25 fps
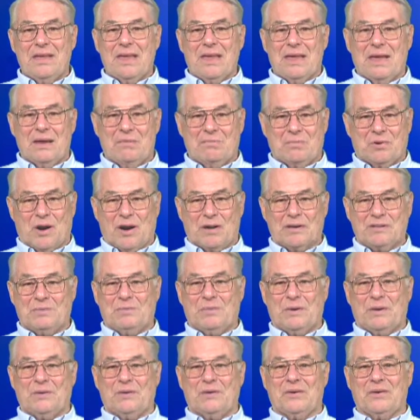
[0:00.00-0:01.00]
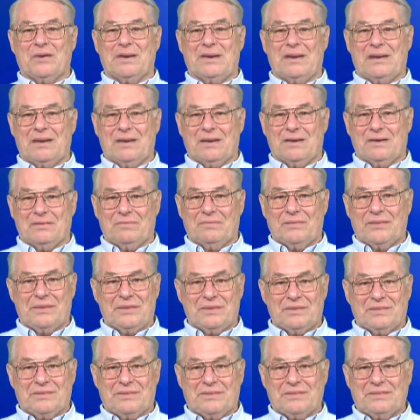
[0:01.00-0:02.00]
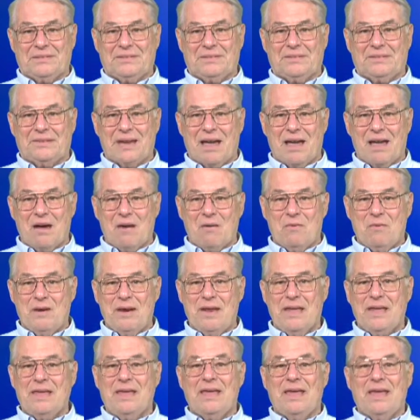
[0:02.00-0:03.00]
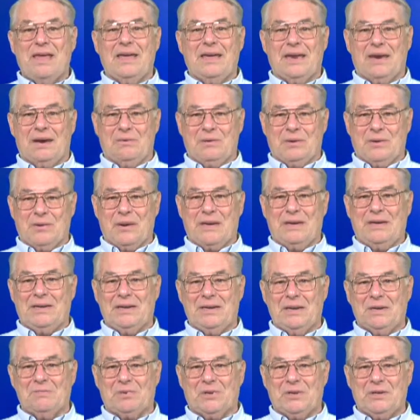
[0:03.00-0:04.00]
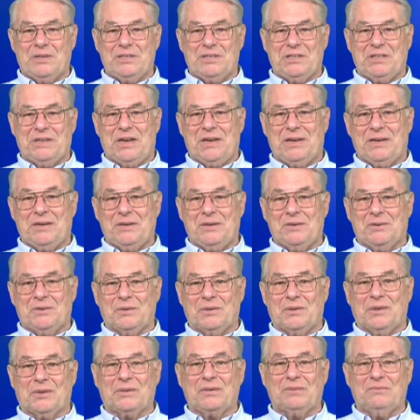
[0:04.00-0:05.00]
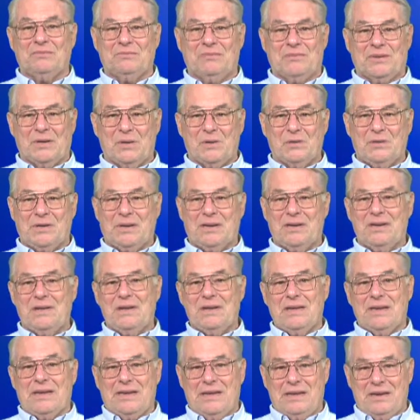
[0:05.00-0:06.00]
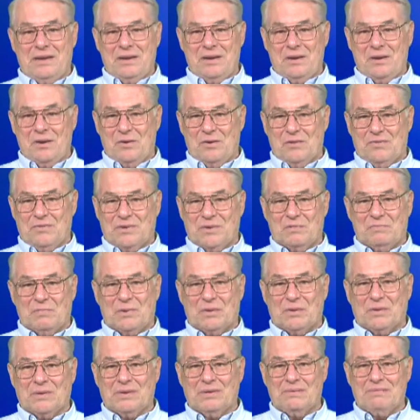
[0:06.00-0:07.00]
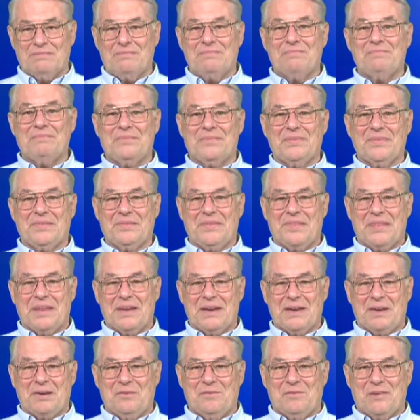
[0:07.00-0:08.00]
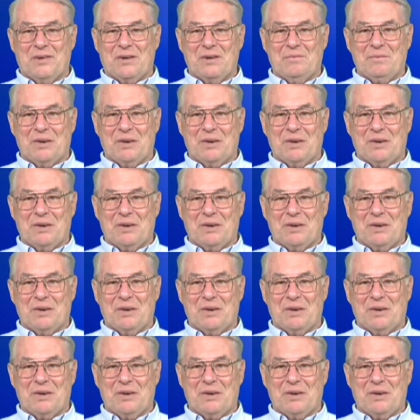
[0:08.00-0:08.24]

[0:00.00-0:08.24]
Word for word: and prosperity of this town, and I would greatly appreciate your vote in November. Thank you very